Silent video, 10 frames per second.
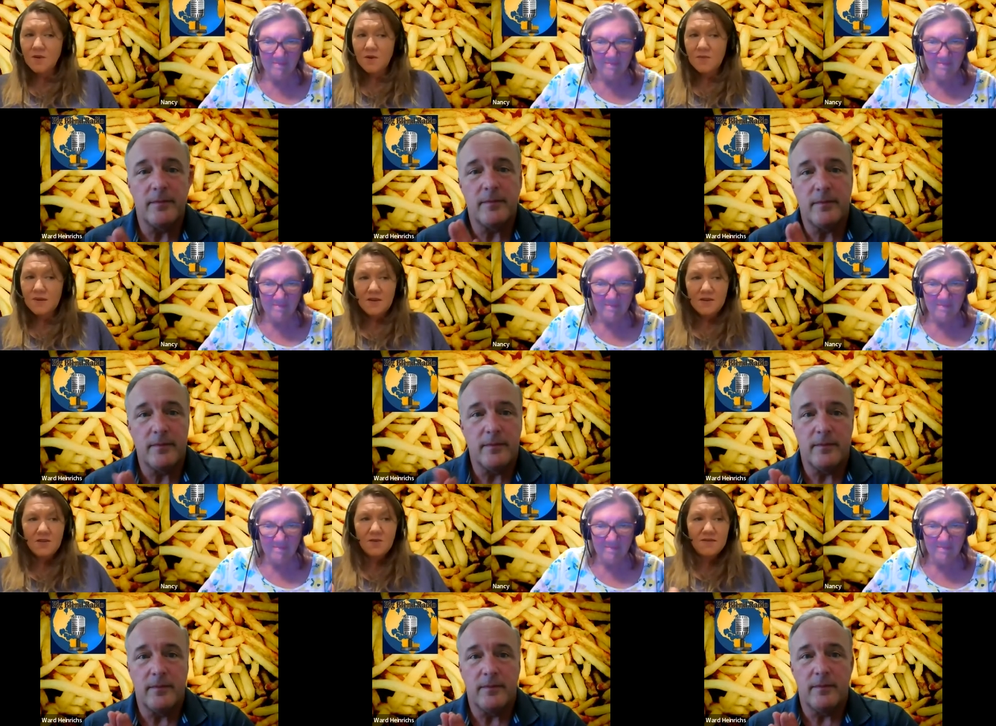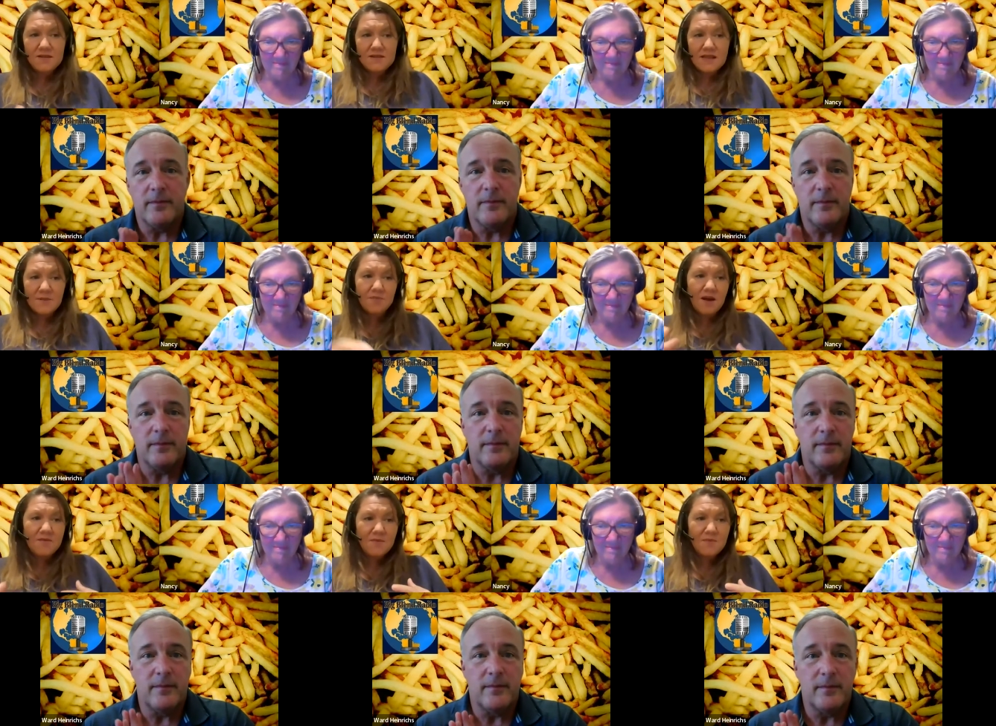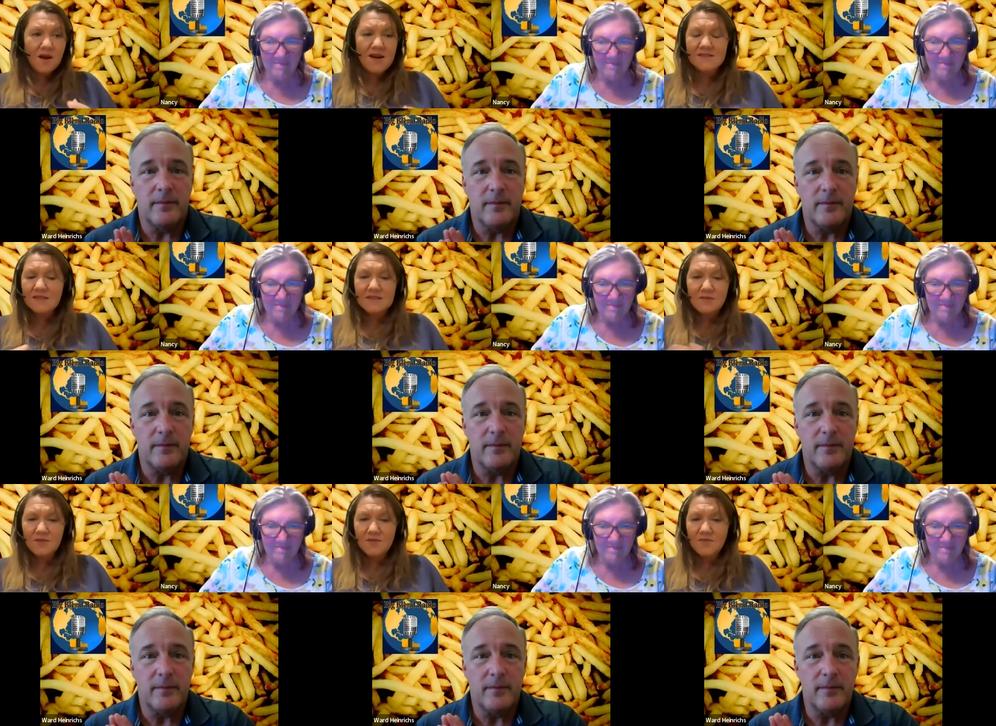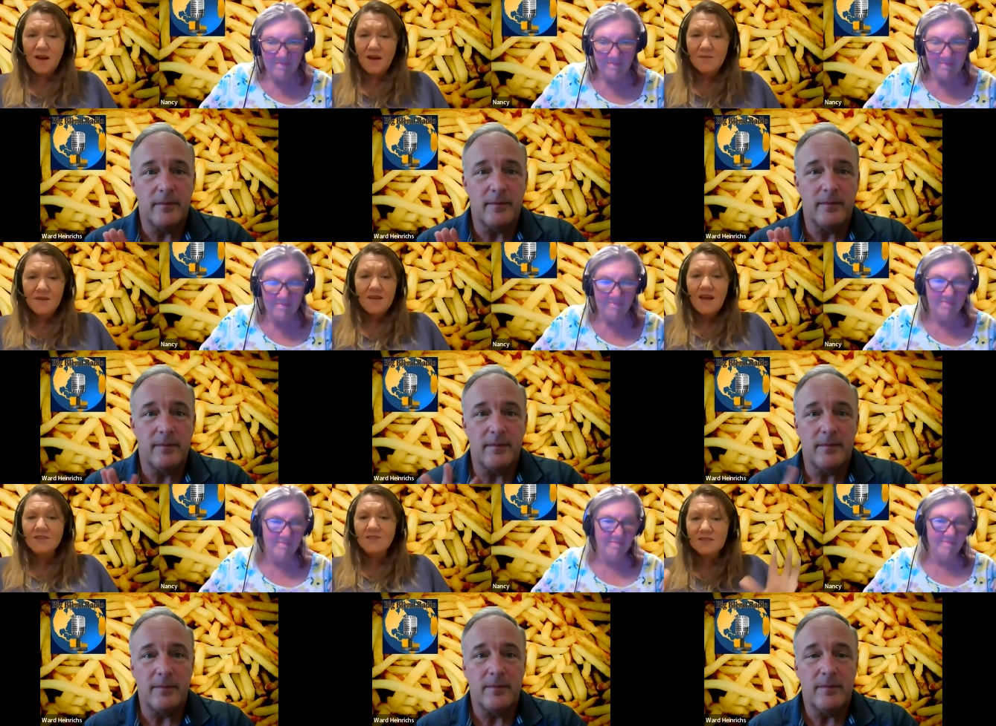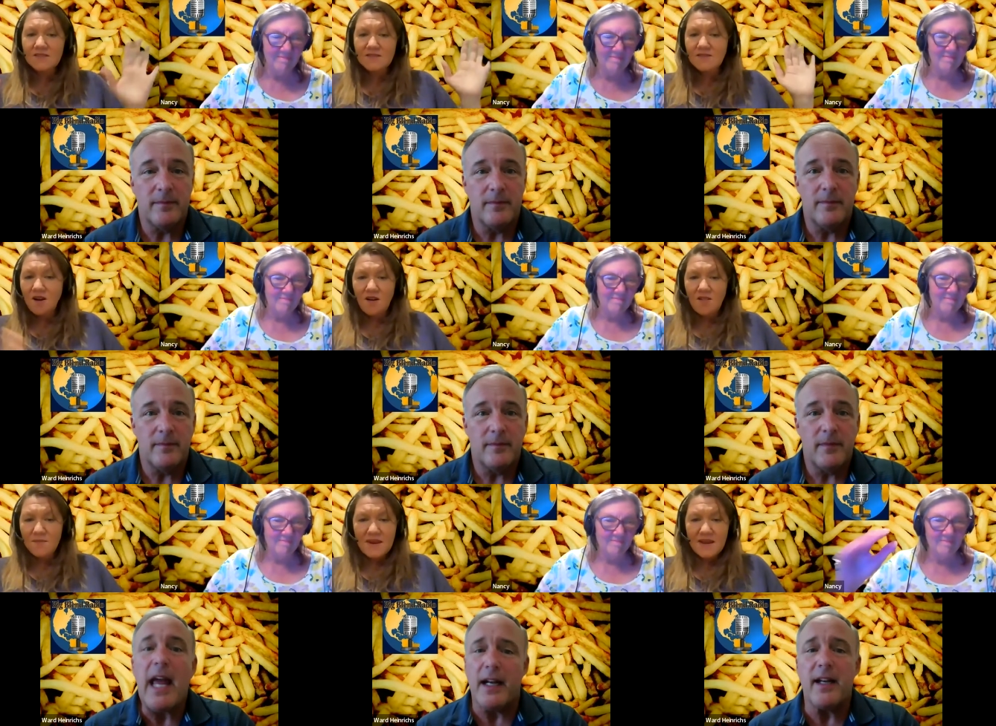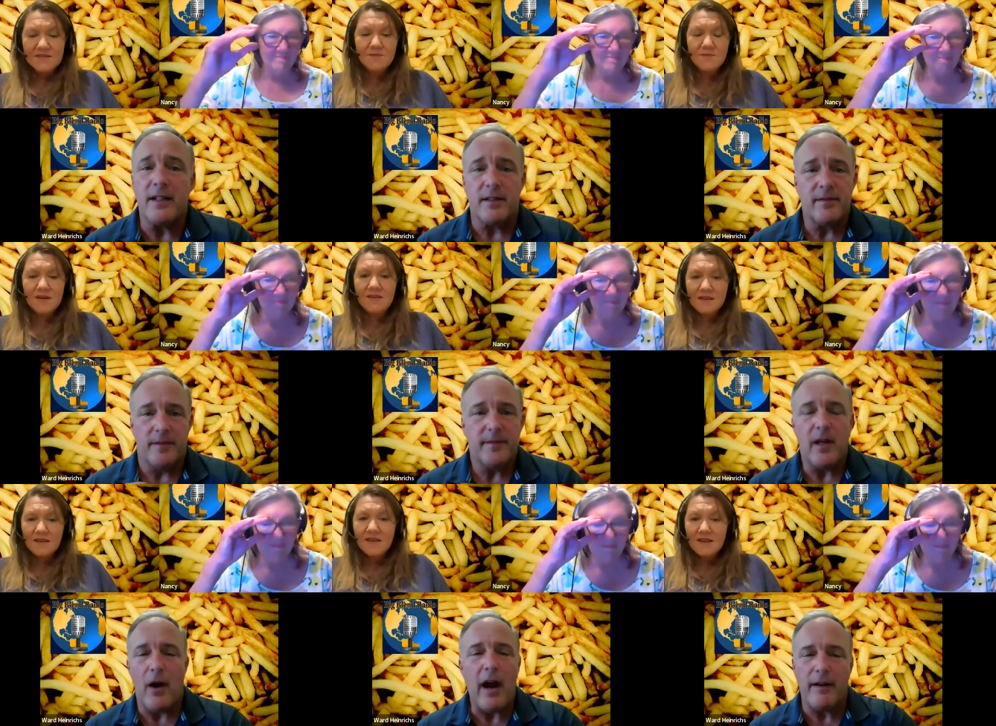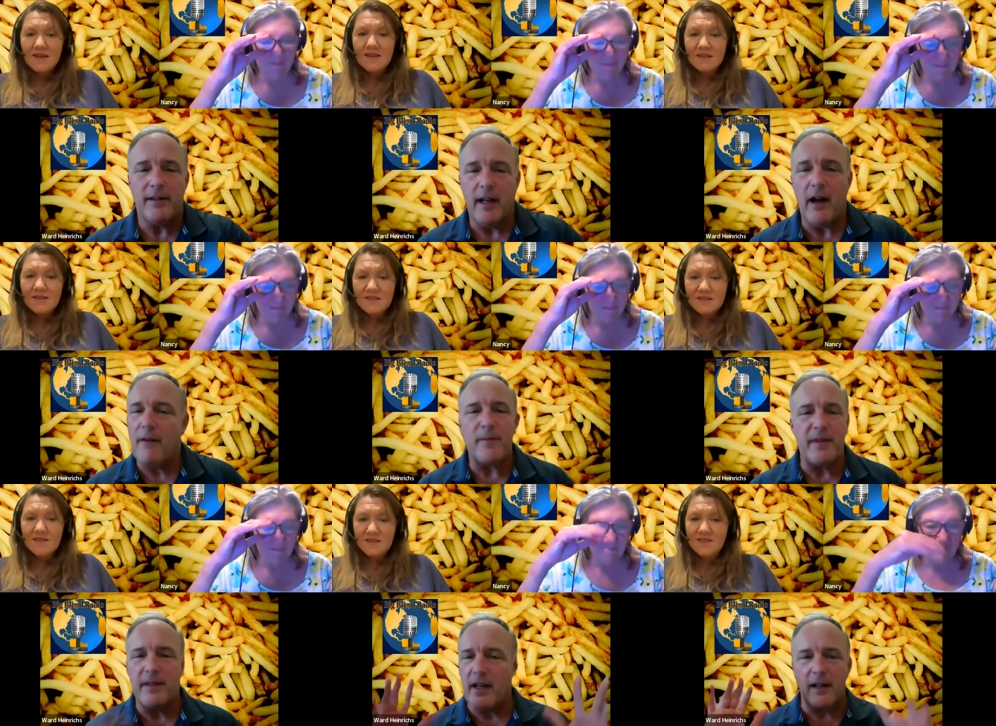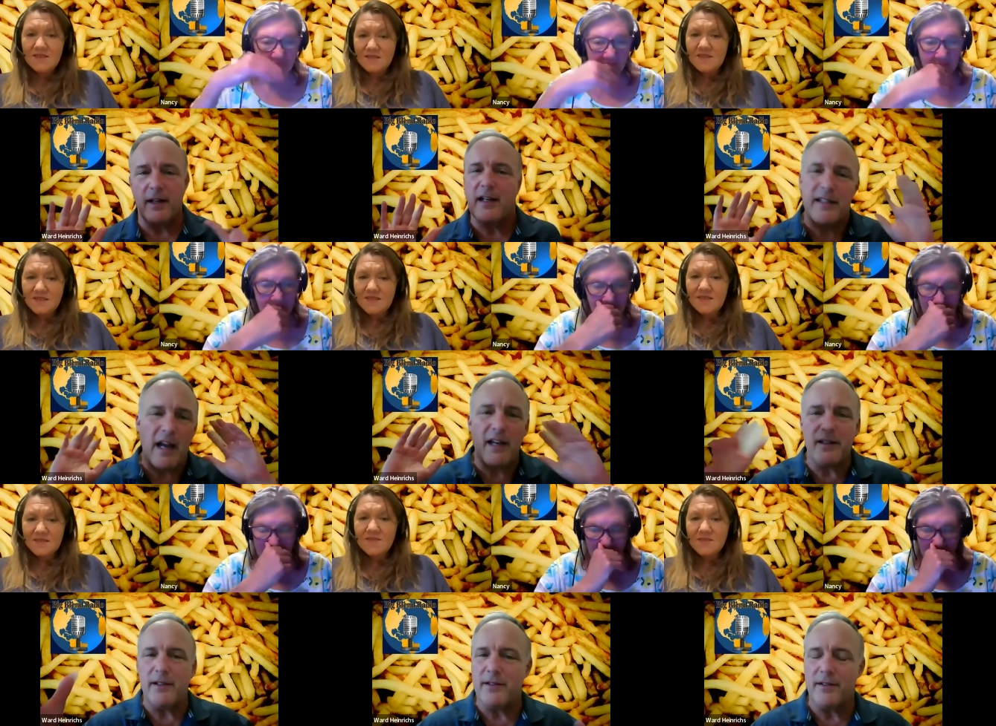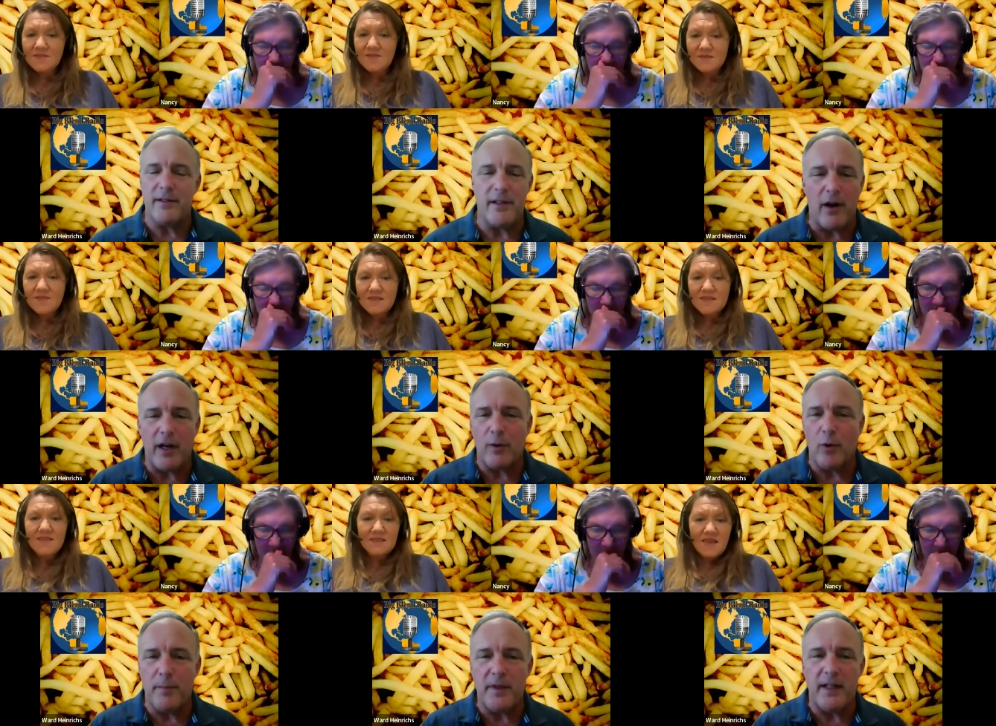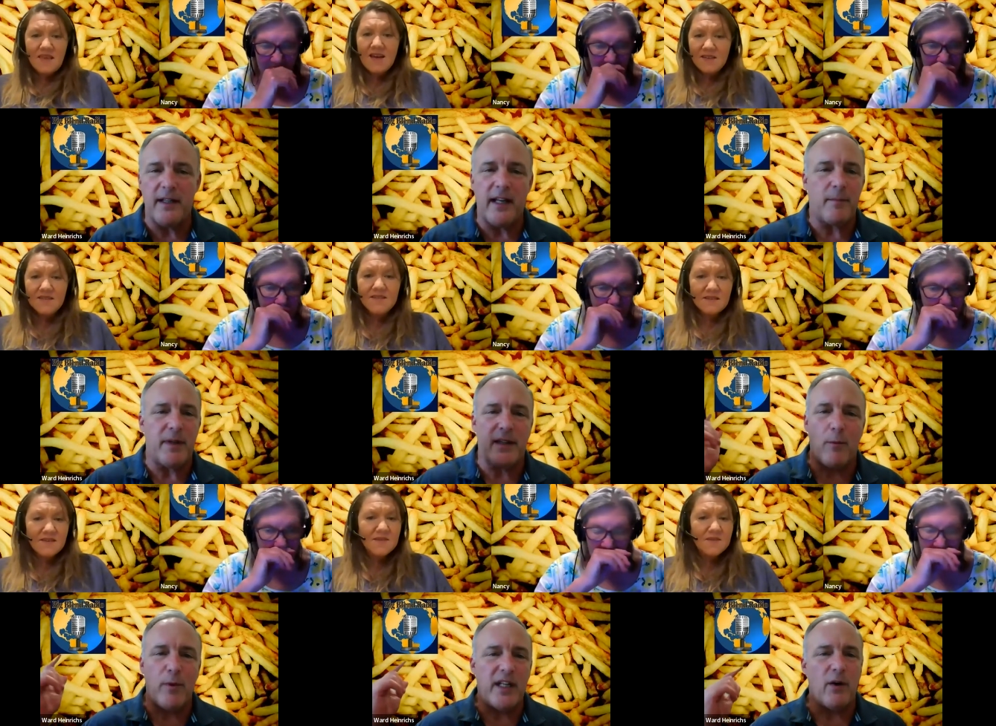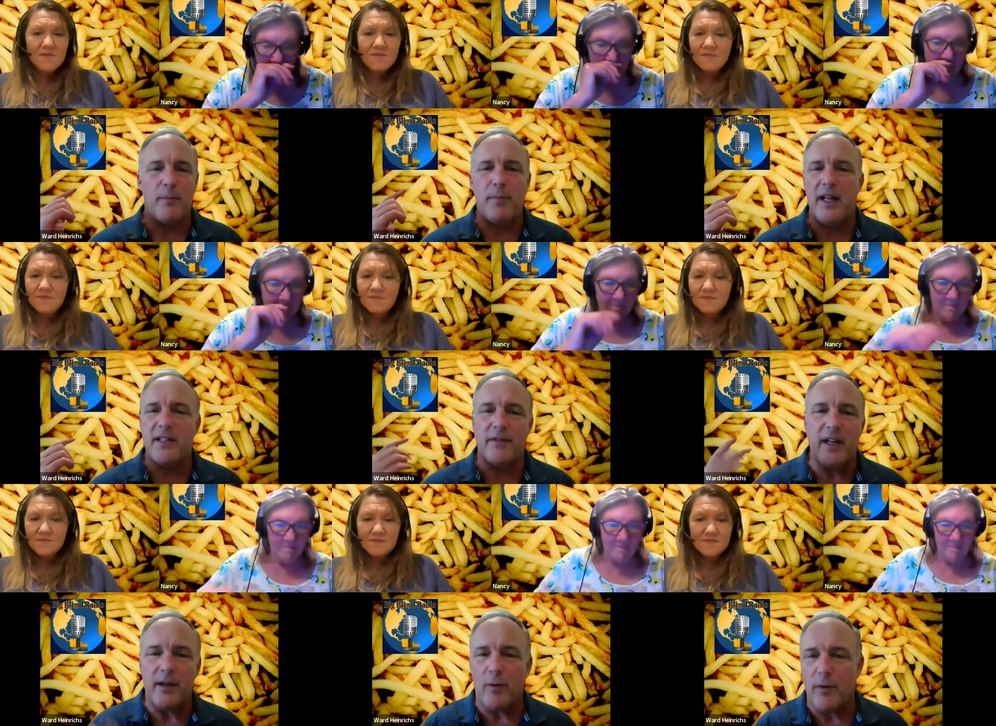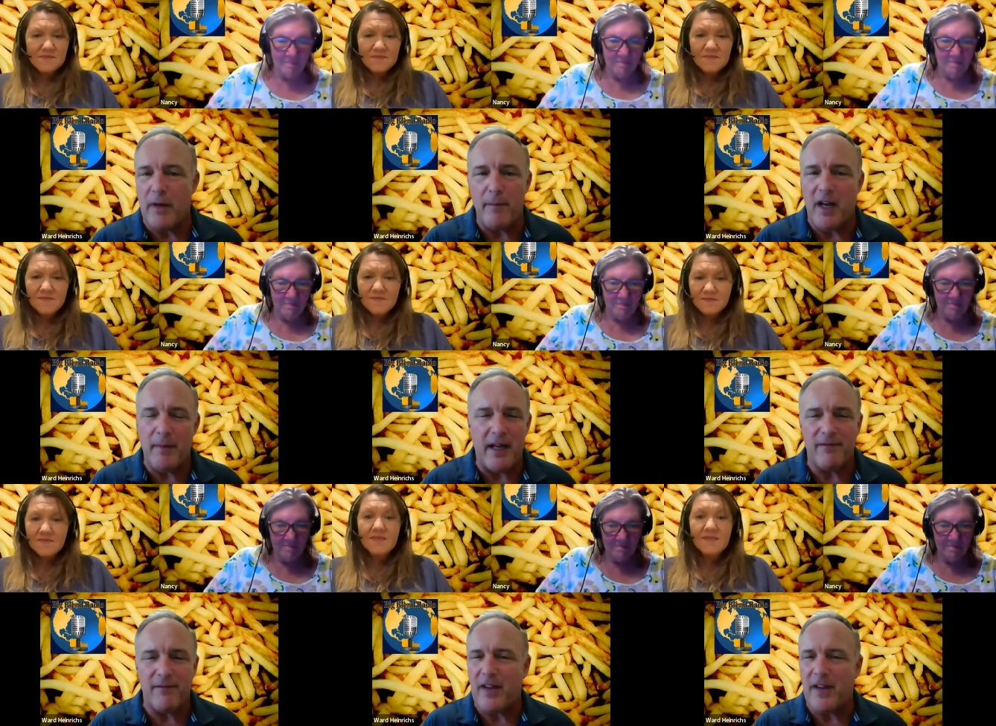Speaker 1: road, but are you on this like private? It's a different vibe. I should call them yeah, out.
Speaker 2: But no, I, you know, I've done because I used, you know, I mm-hmm. grew up in Indiana, yeah. but then we'd go to Pennsylvania where my mom had